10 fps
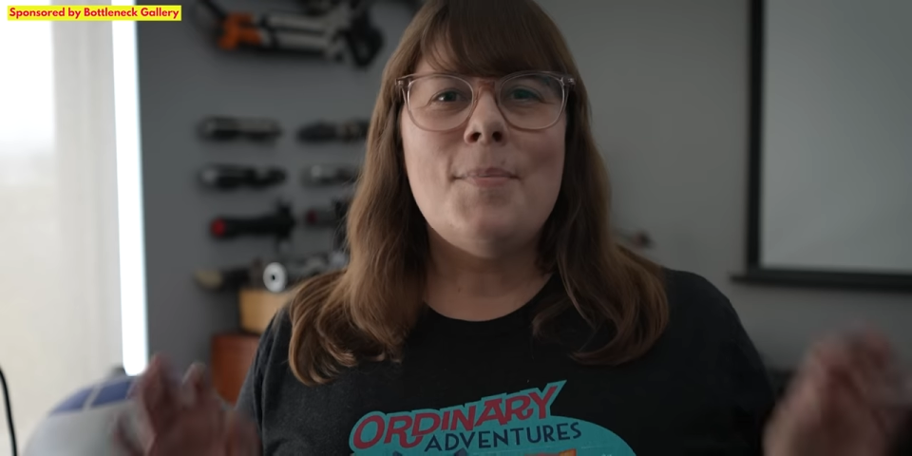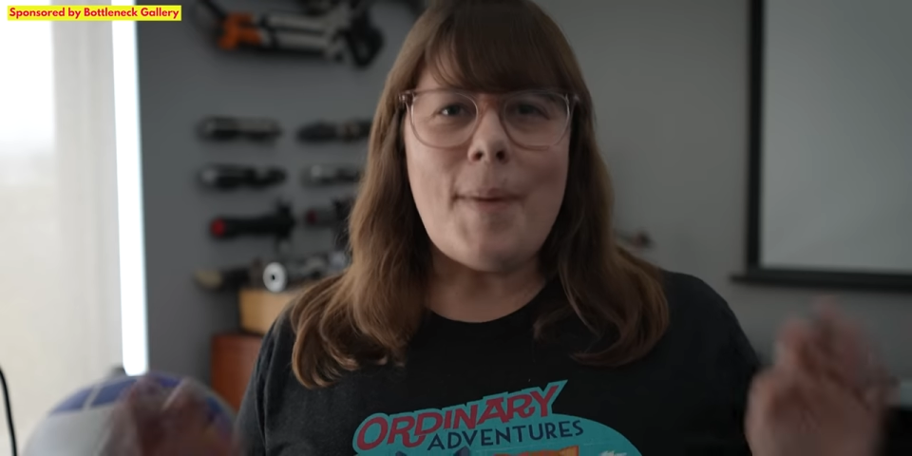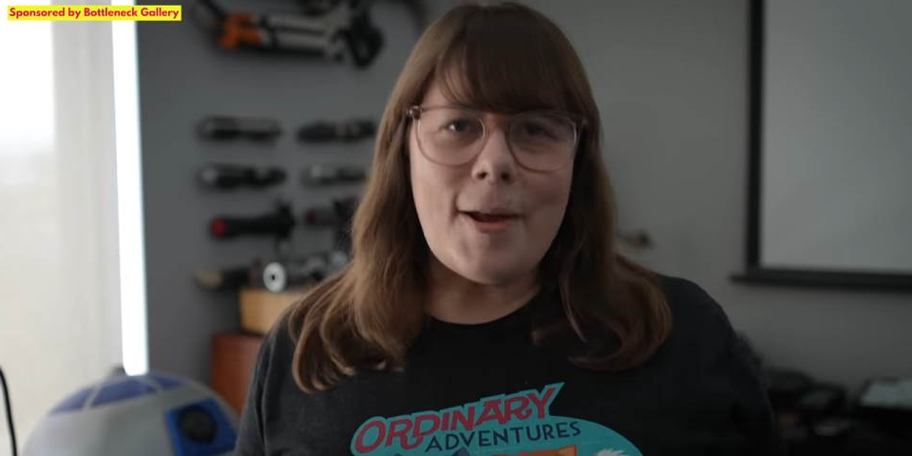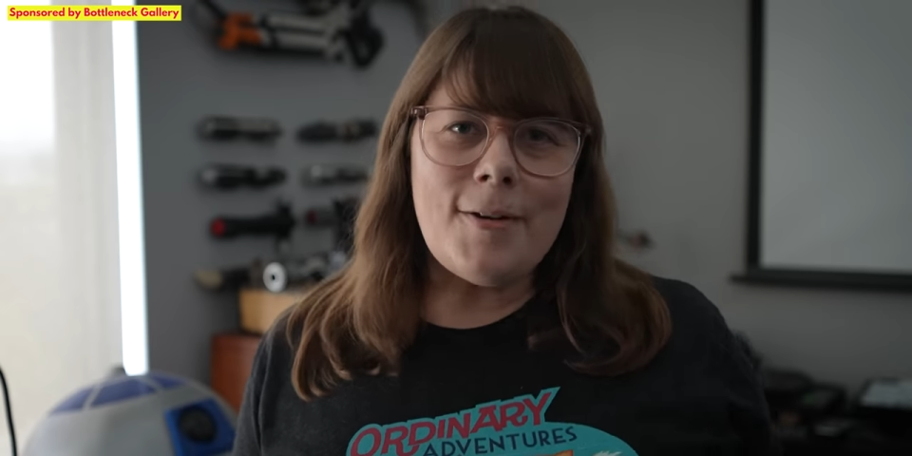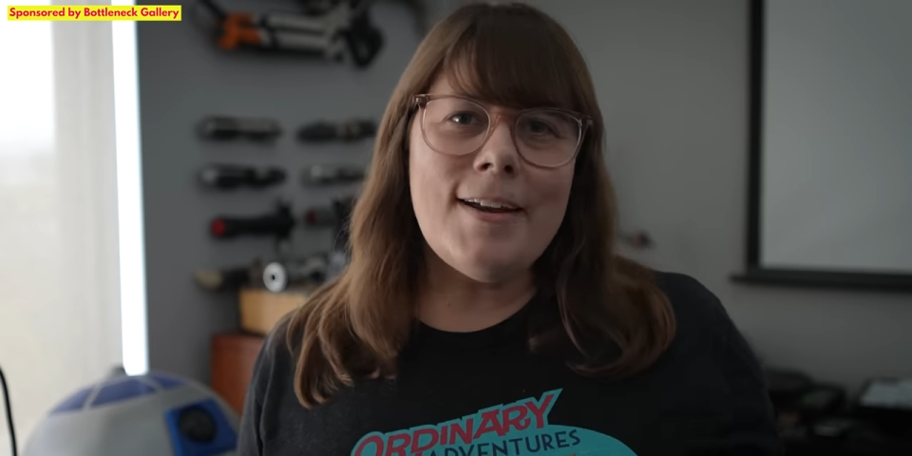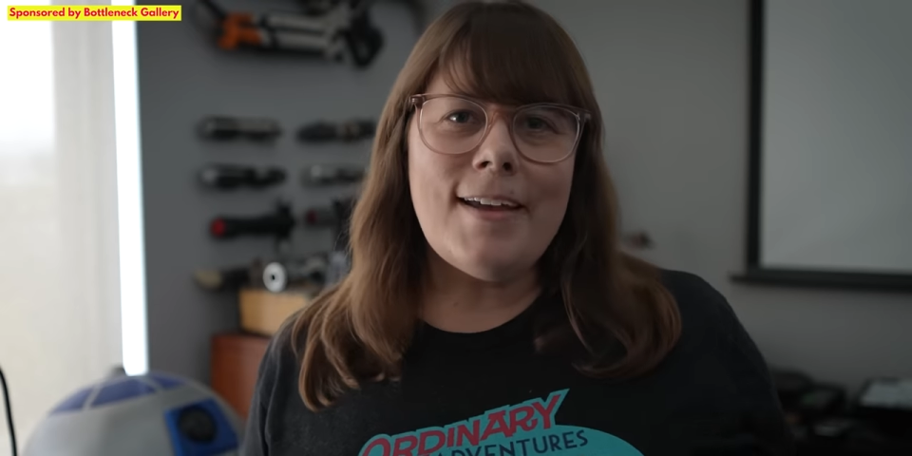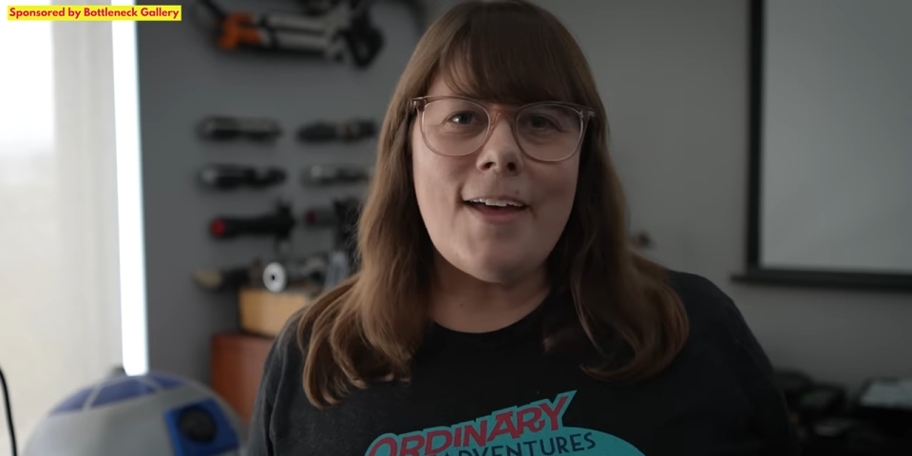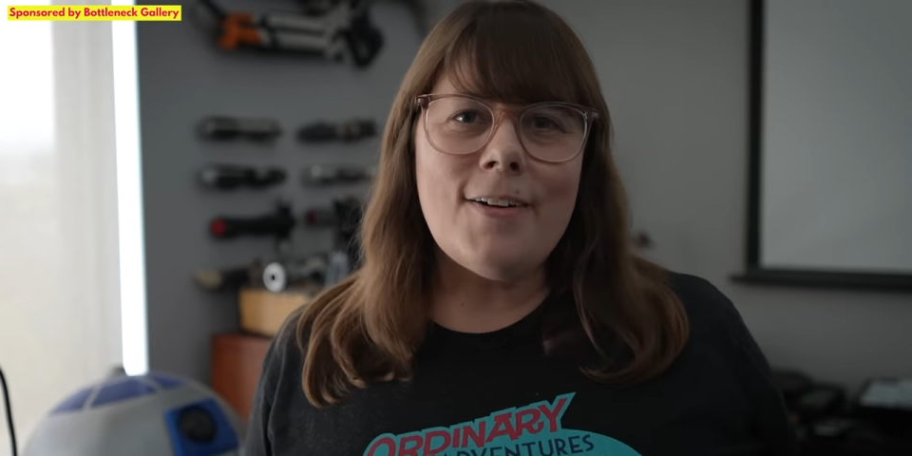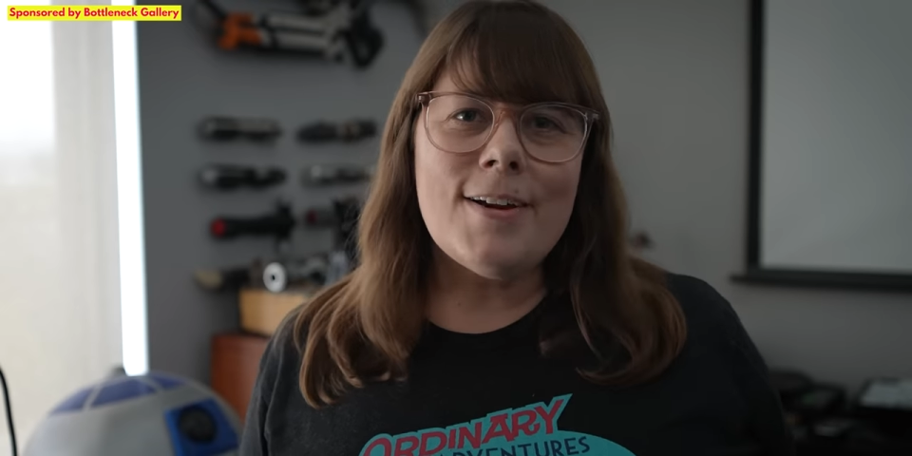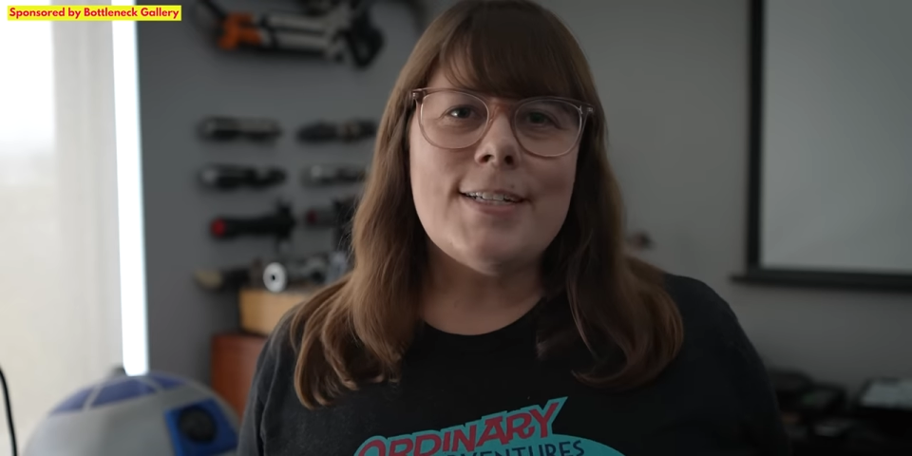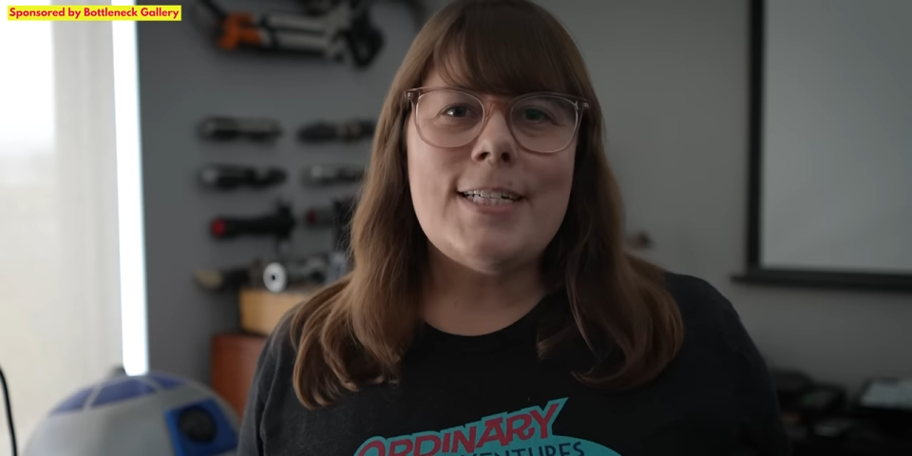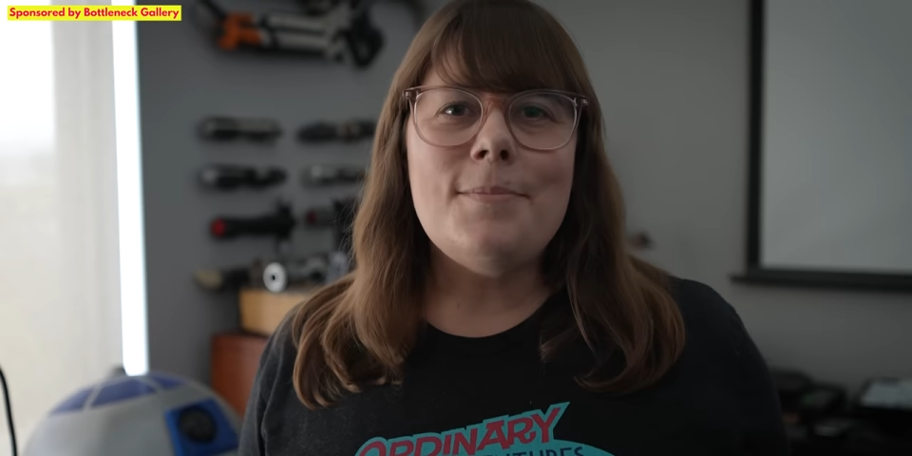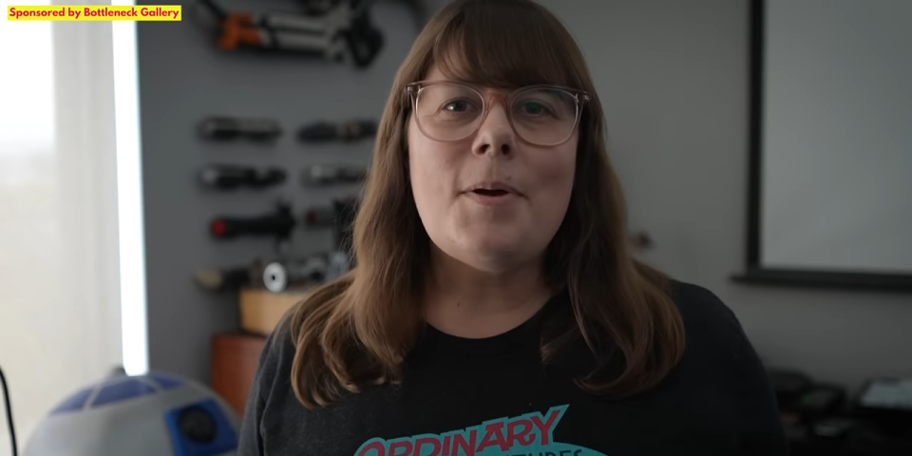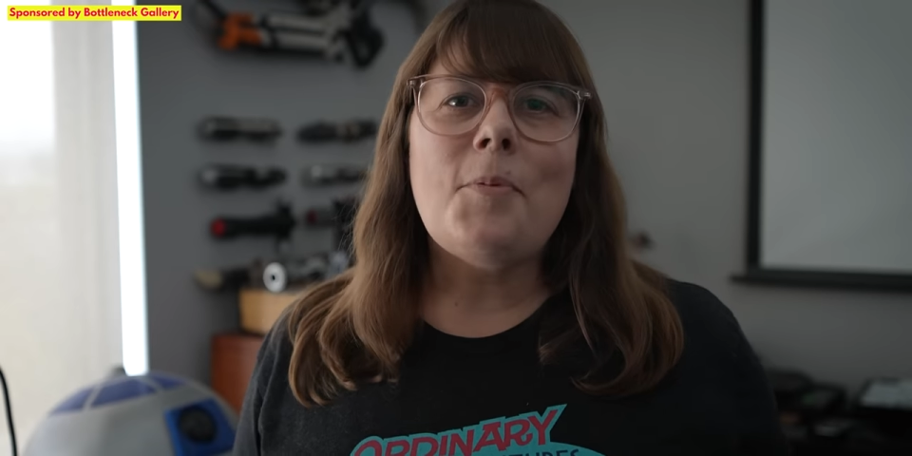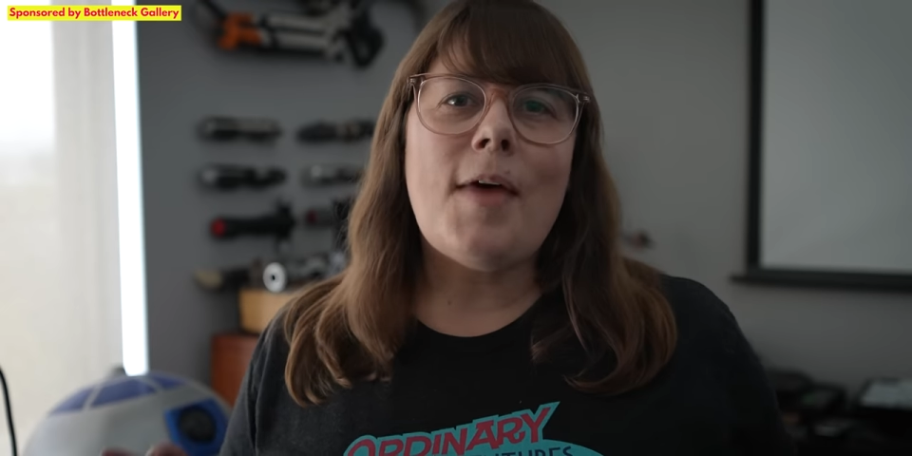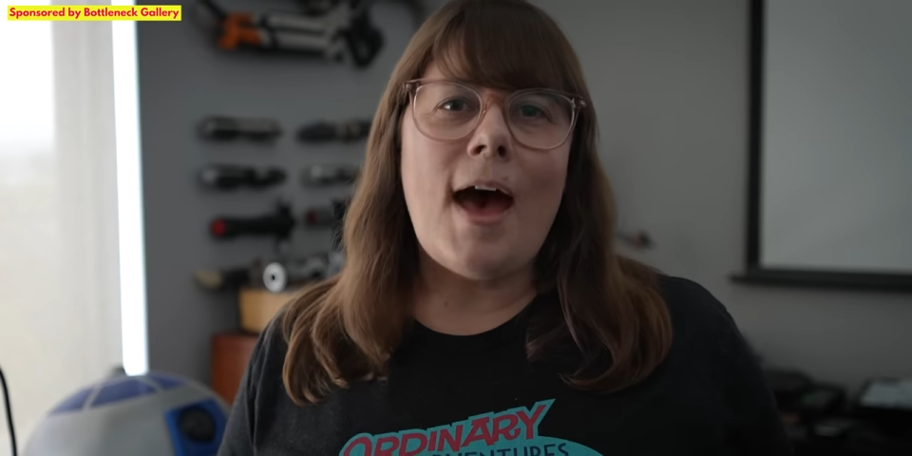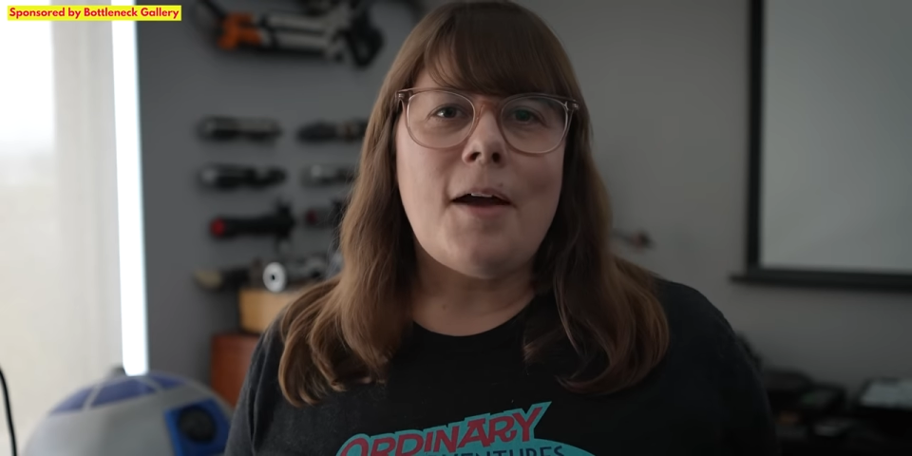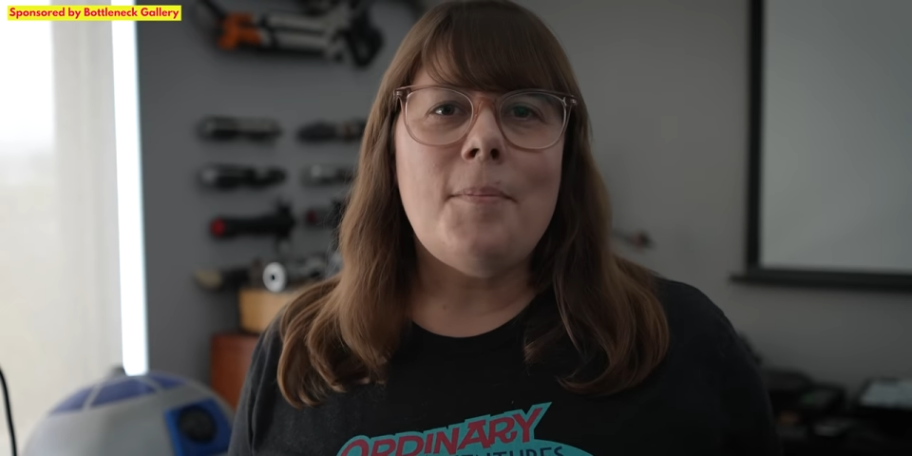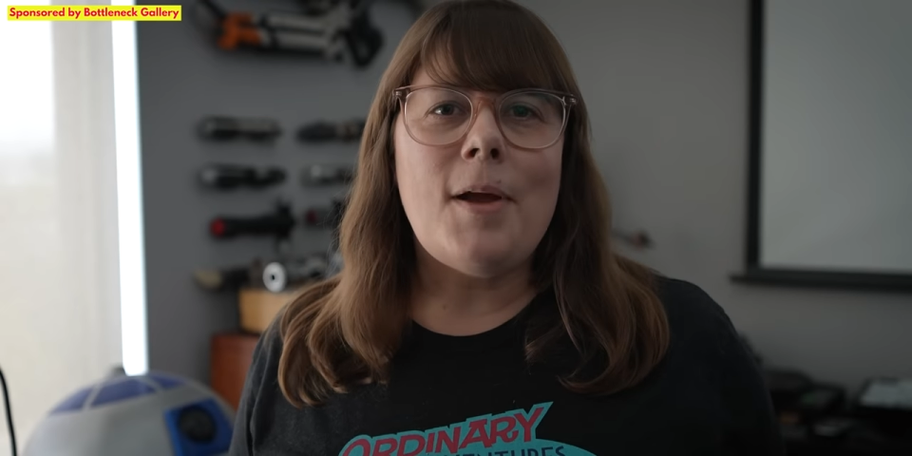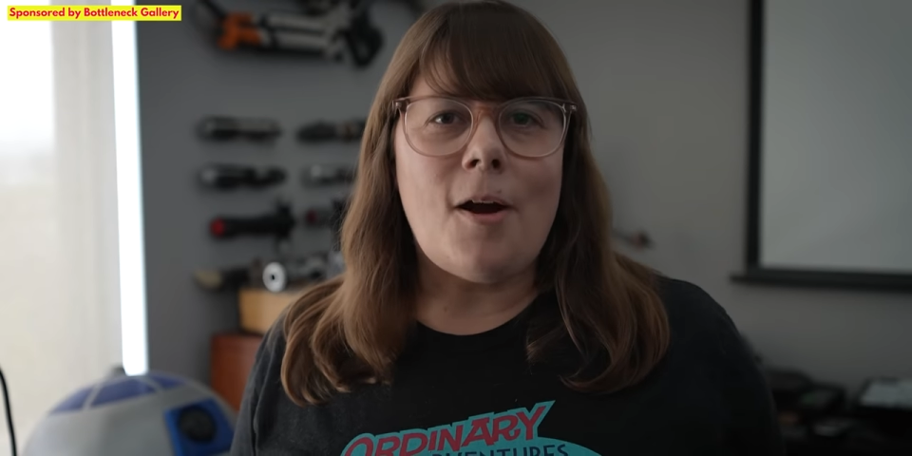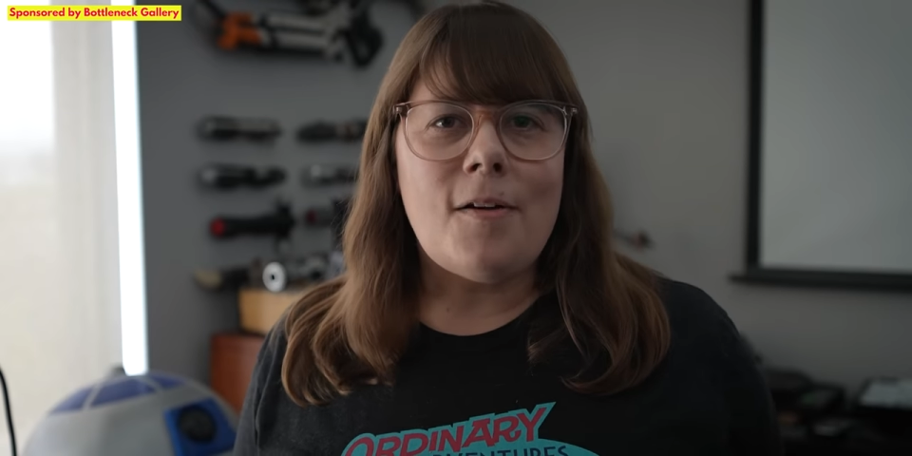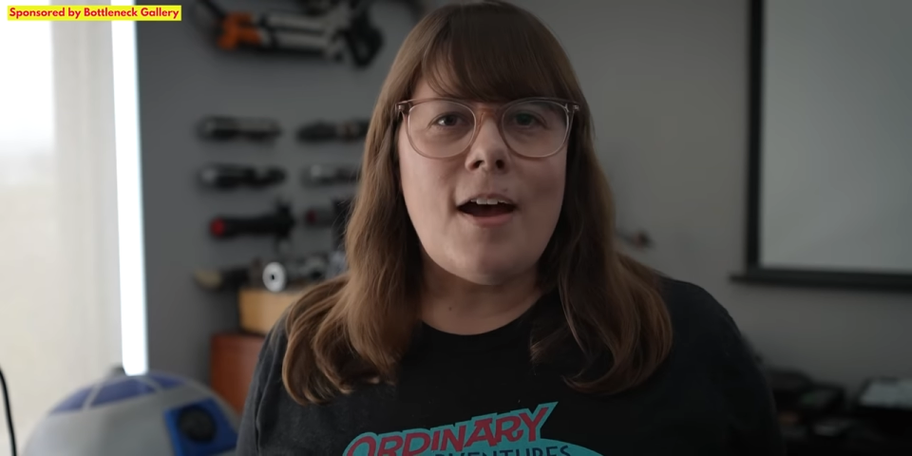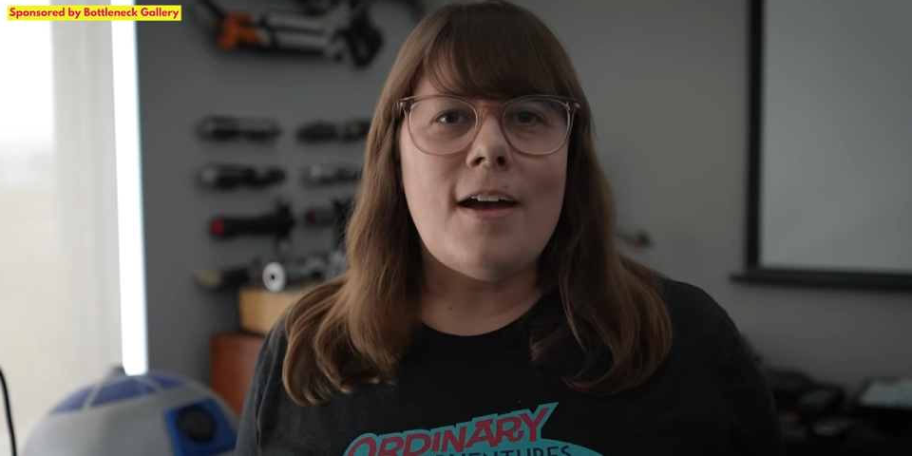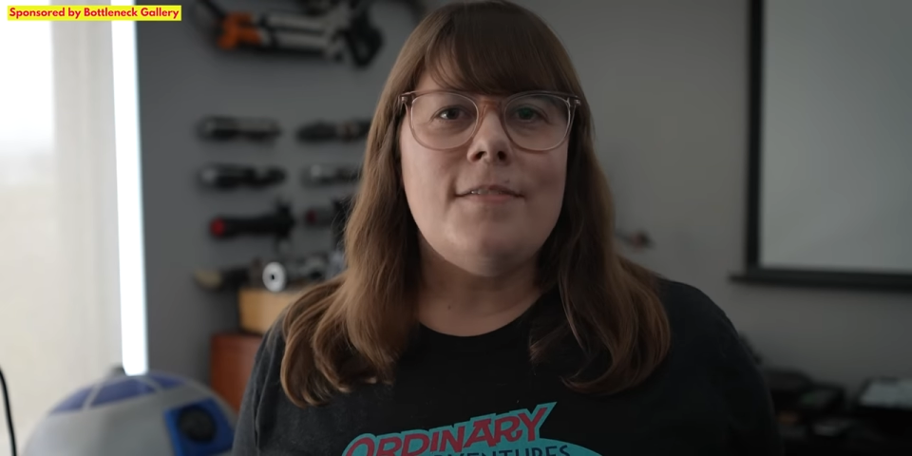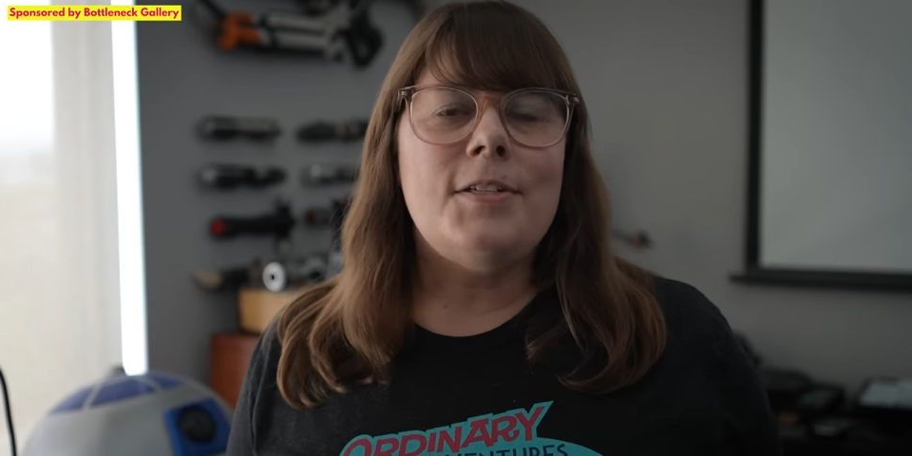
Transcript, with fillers: Bottleneck Gallery has teamed up with Acme Archives